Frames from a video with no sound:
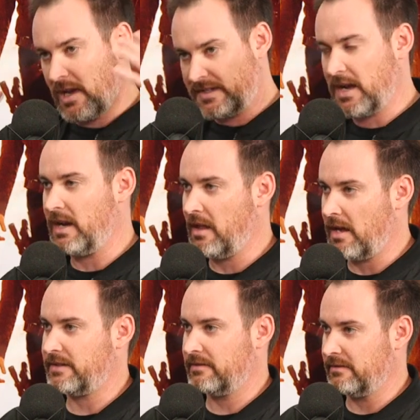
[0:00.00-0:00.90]
got a
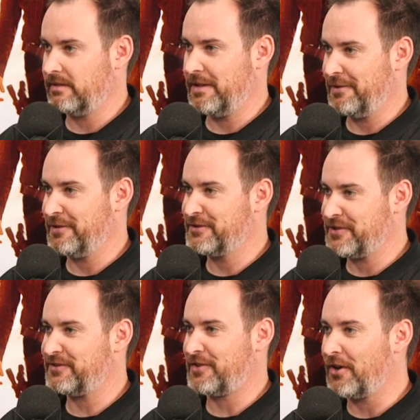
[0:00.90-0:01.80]
lot, you know, they're
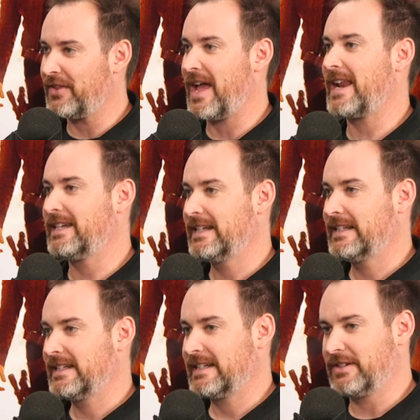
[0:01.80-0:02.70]
just starting that.
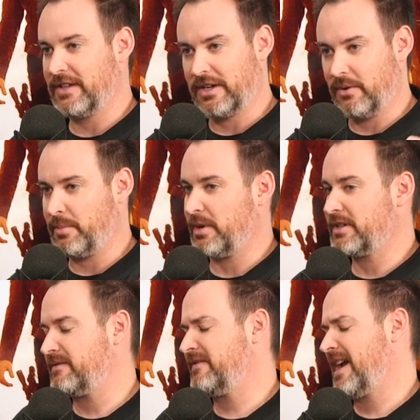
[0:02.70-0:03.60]
Yeah. Could they go into
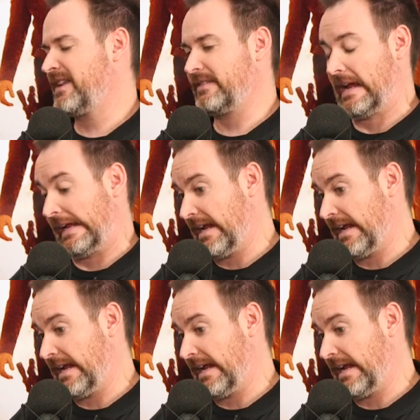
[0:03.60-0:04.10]
production fast?